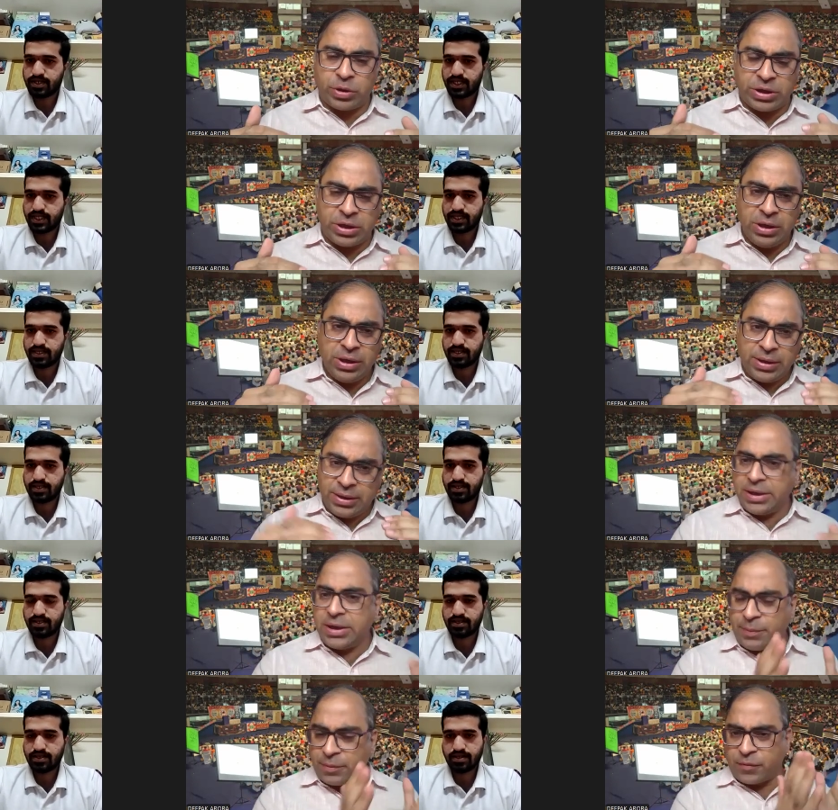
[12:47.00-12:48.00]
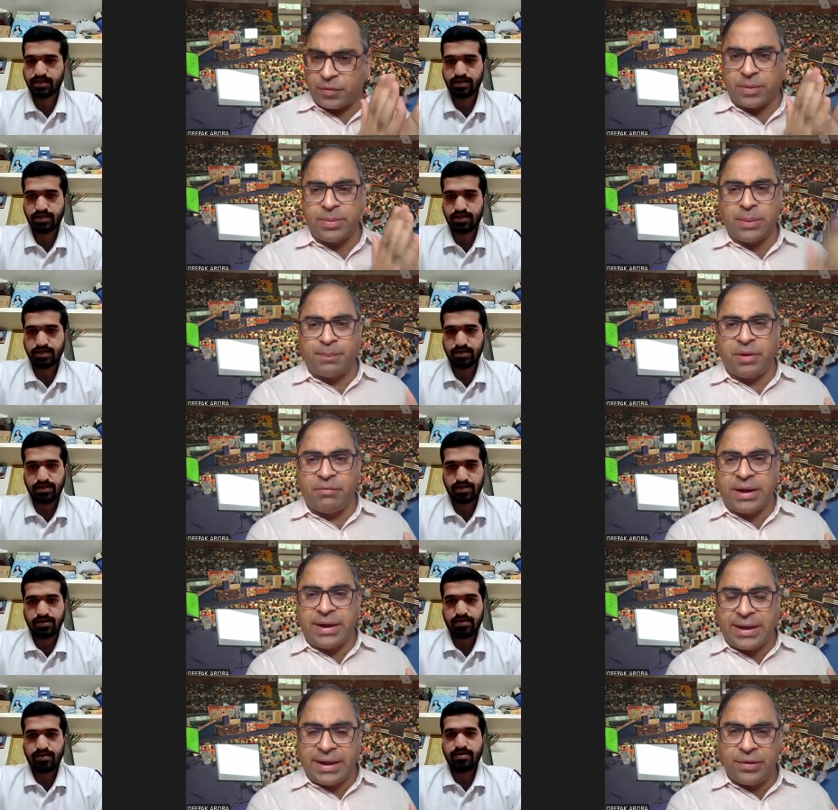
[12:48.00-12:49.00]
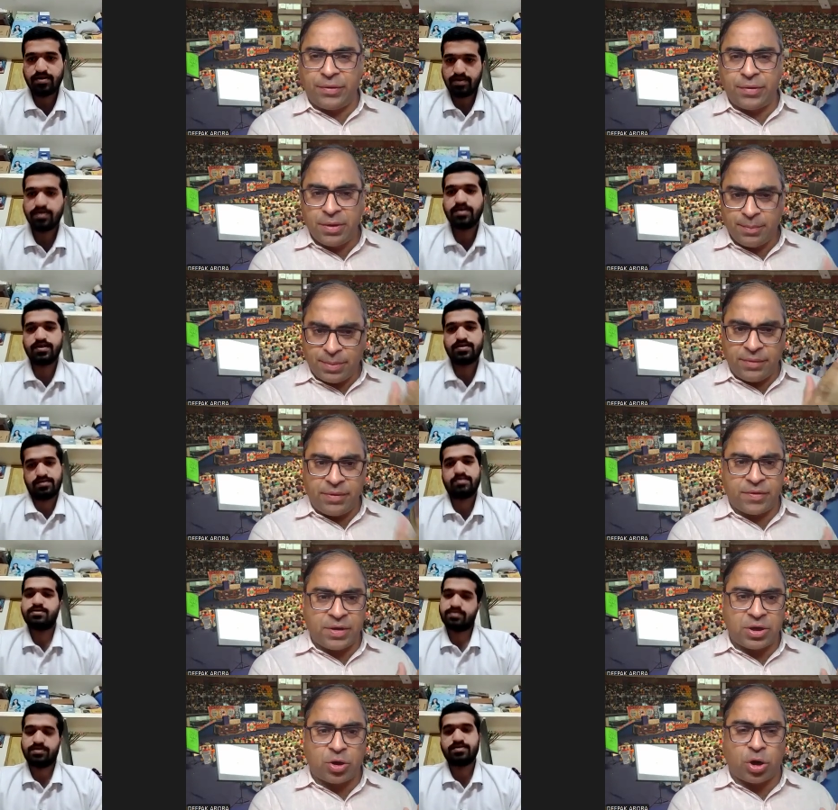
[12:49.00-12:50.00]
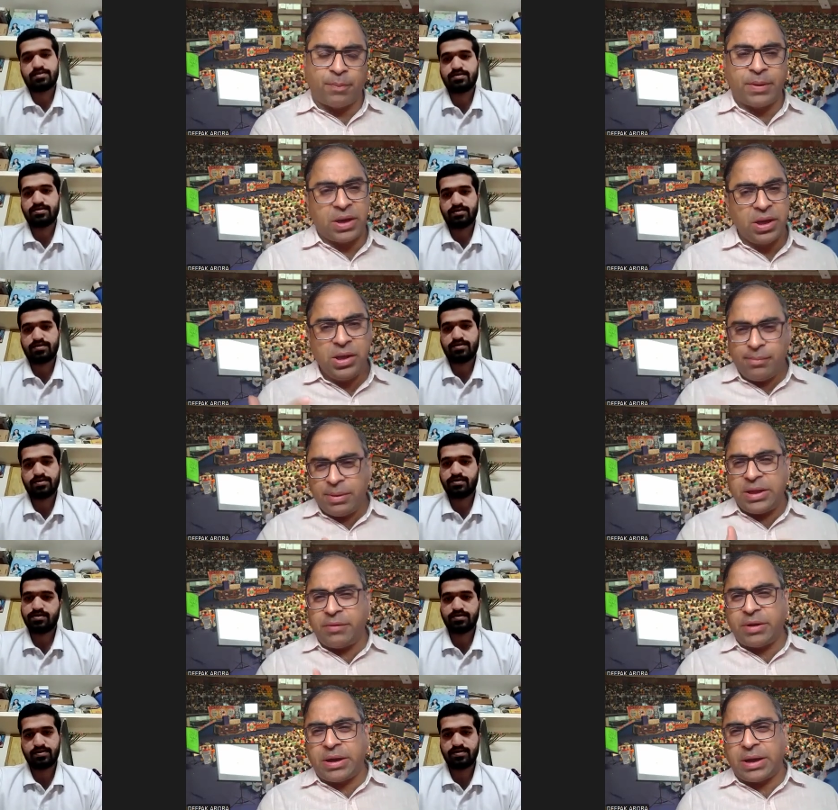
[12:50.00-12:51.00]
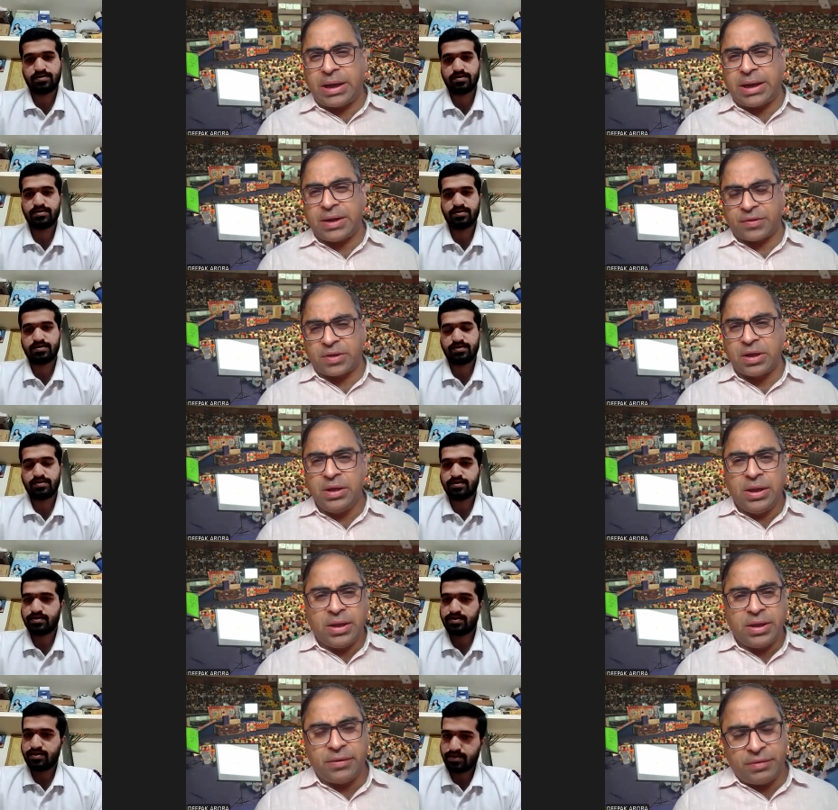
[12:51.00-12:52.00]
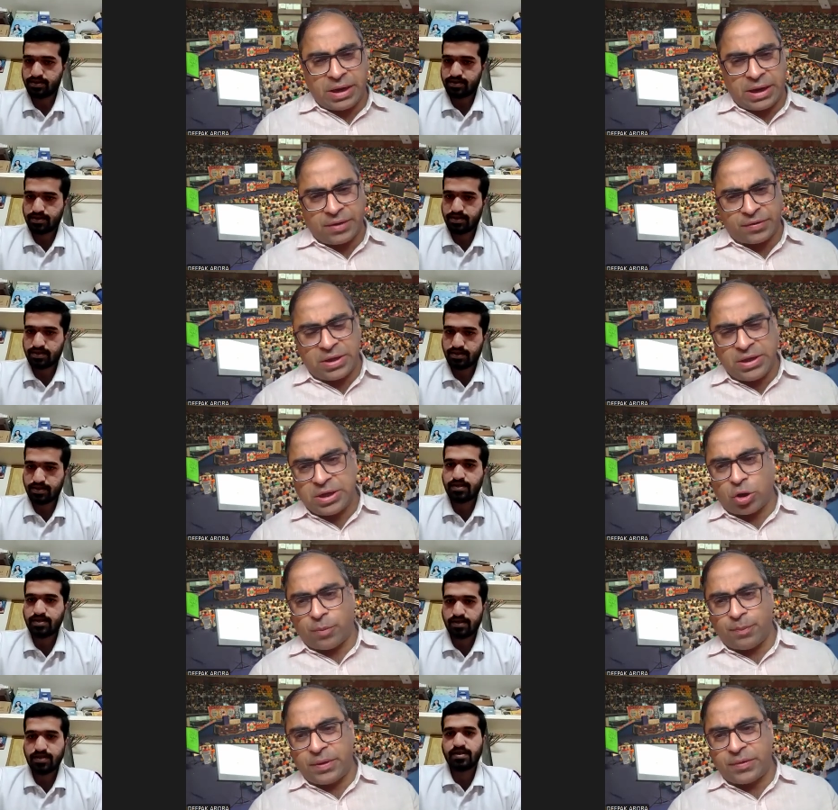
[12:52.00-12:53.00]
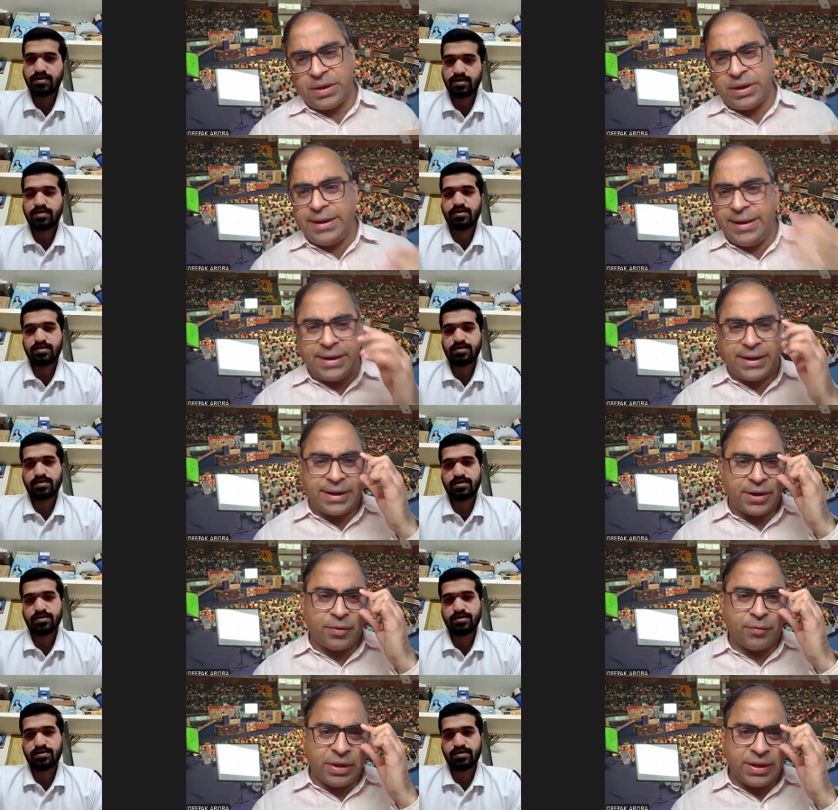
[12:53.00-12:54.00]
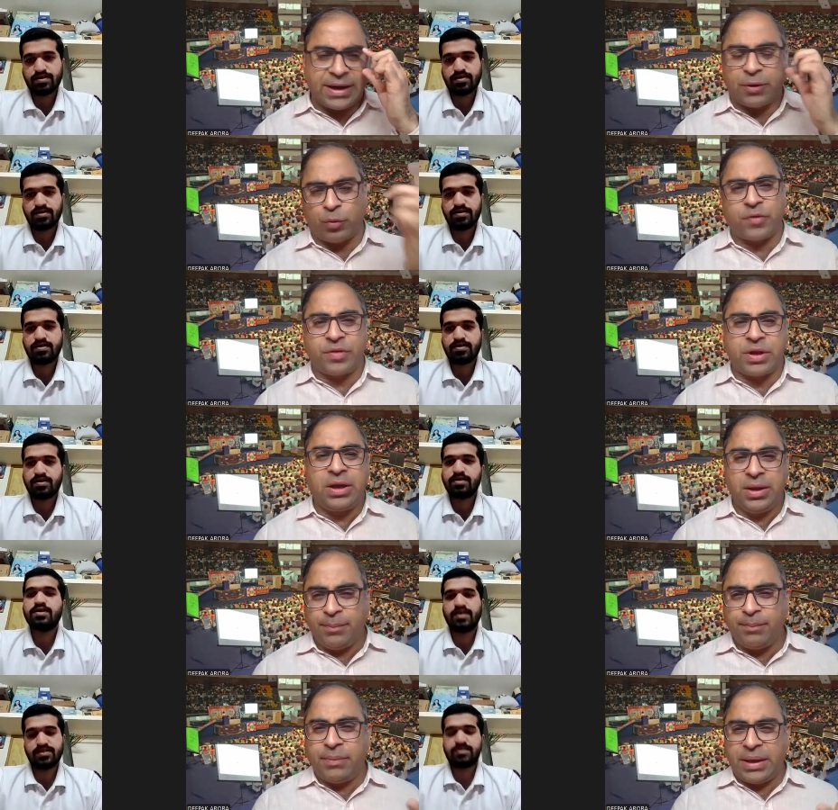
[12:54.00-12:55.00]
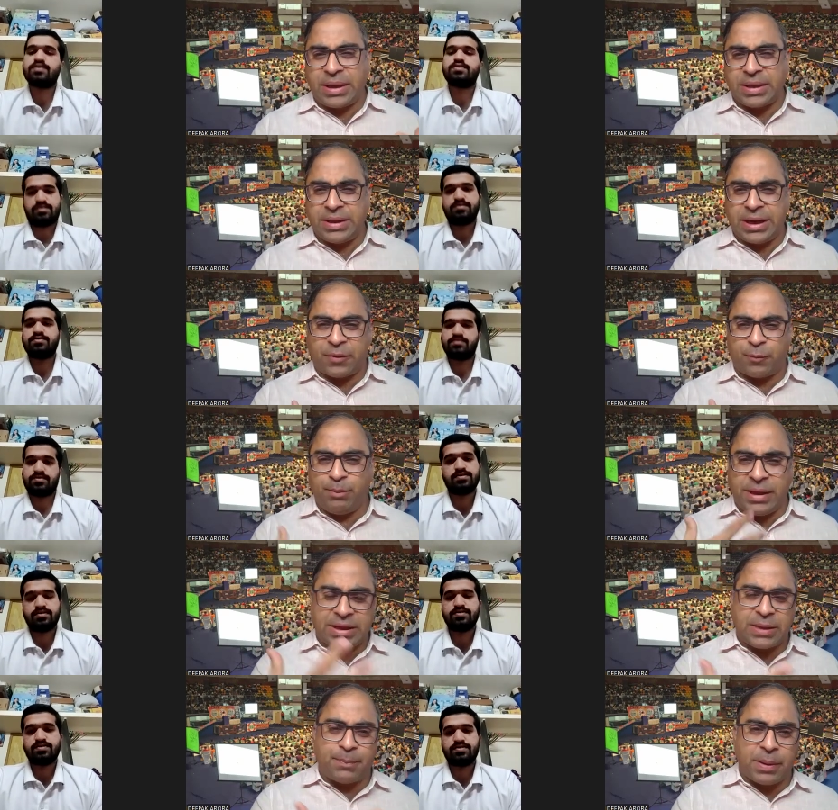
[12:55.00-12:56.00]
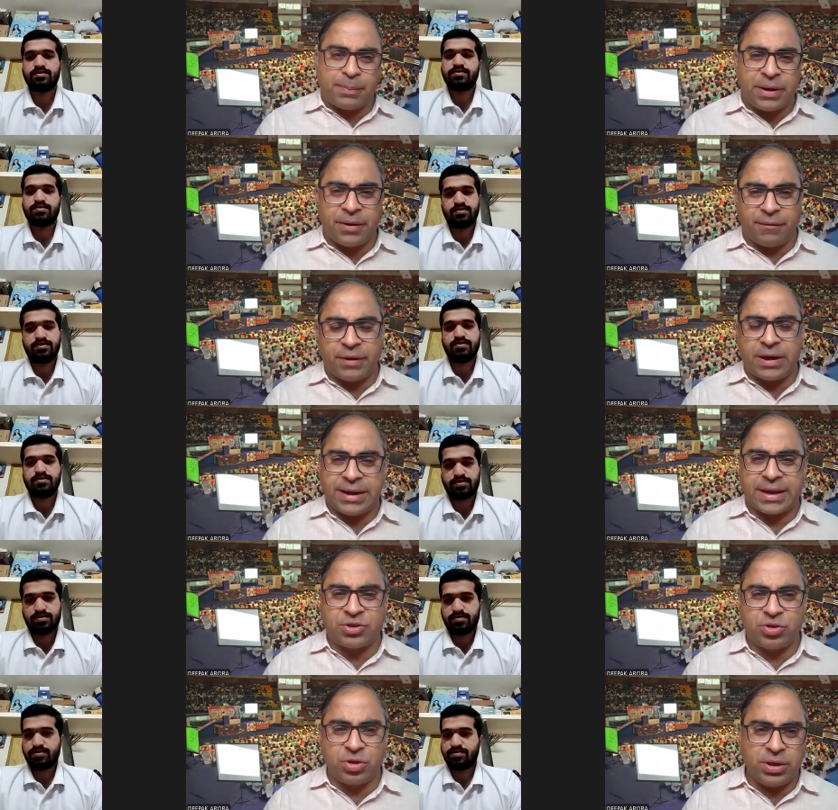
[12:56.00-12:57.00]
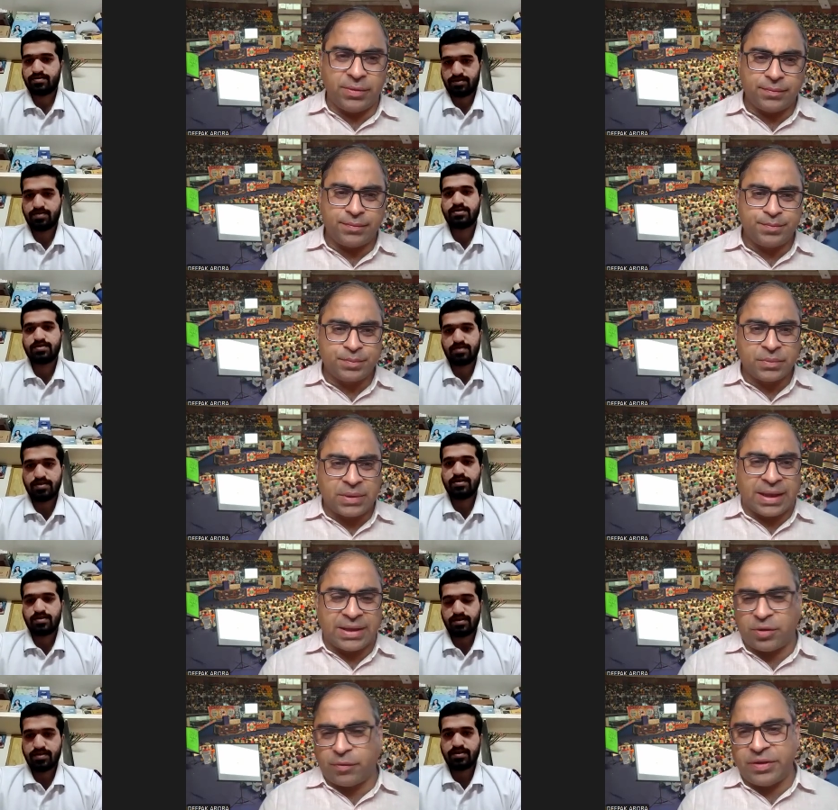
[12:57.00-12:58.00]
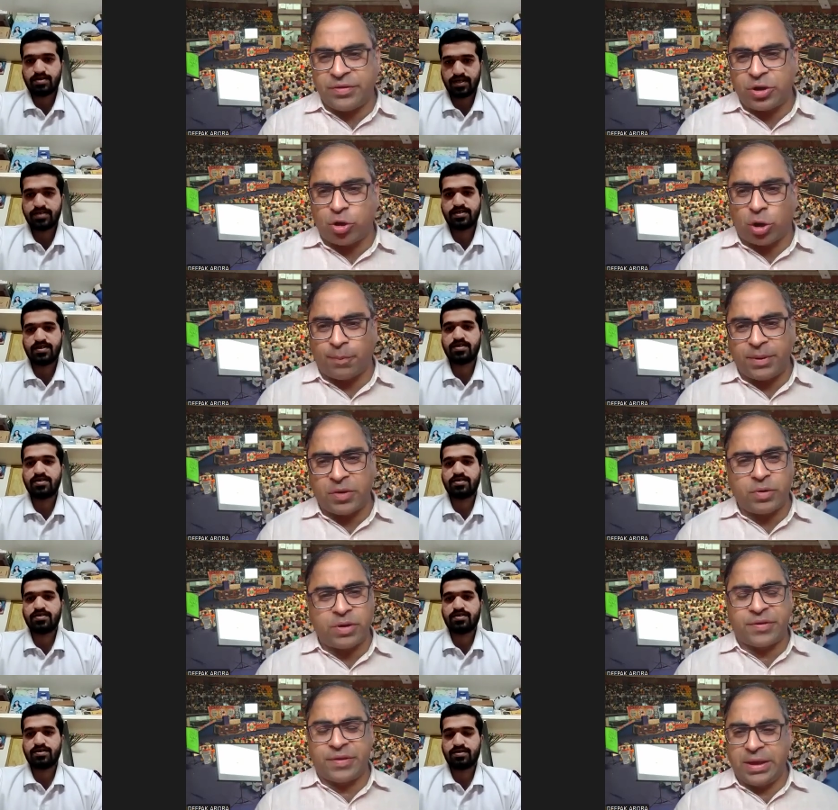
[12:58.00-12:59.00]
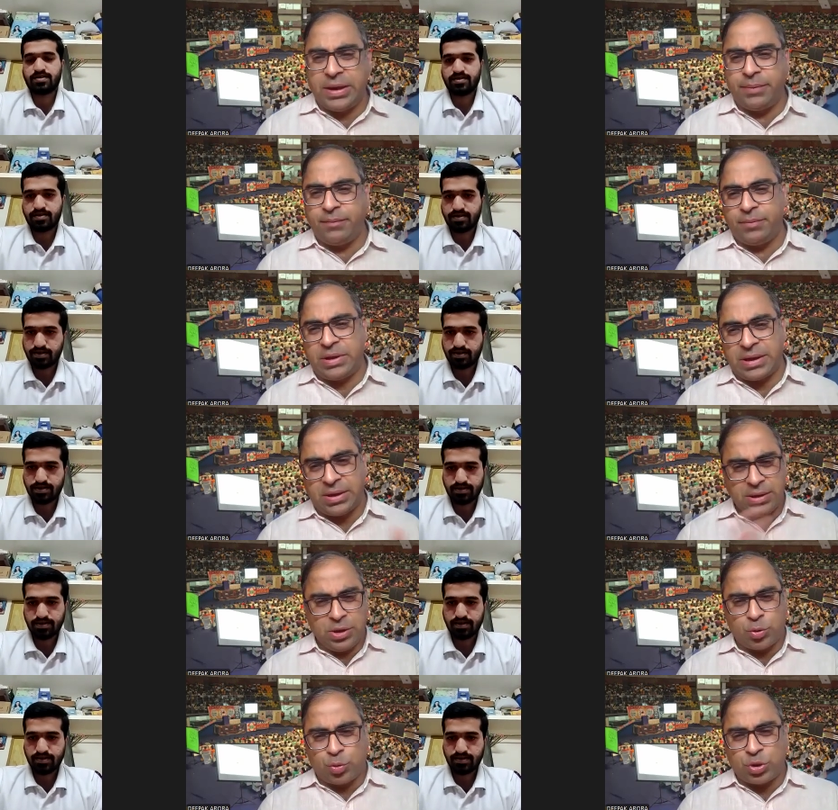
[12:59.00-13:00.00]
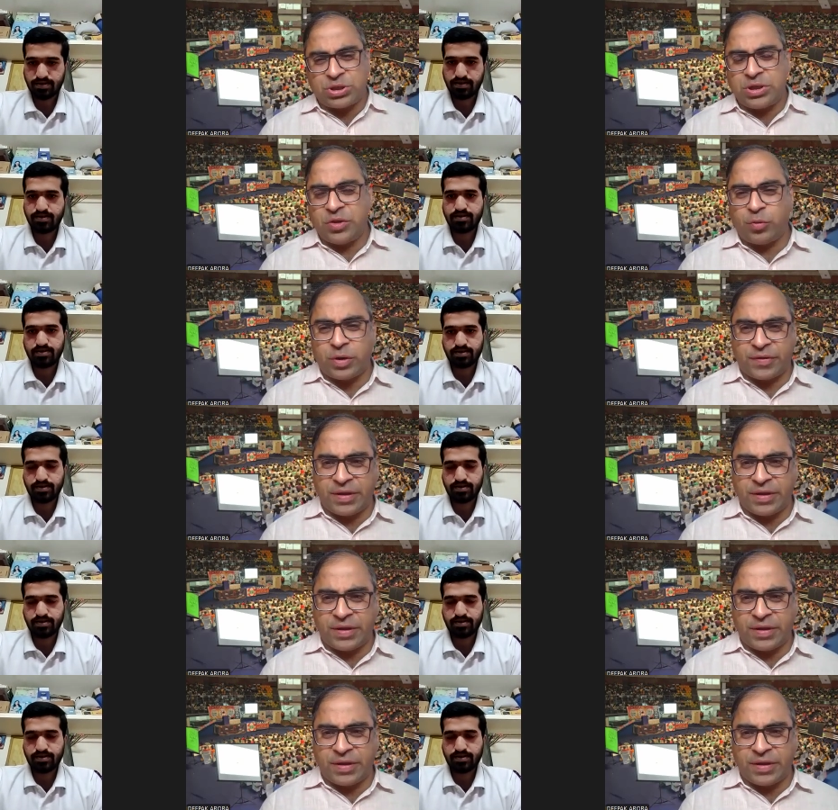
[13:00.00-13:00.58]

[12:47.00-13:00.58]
Speaker 1: were there from the PYT's previous year topic, but they were asking the topics in an integrated way. That was the that make the paper difficult actually. Otherwise, the topics were same, the questions were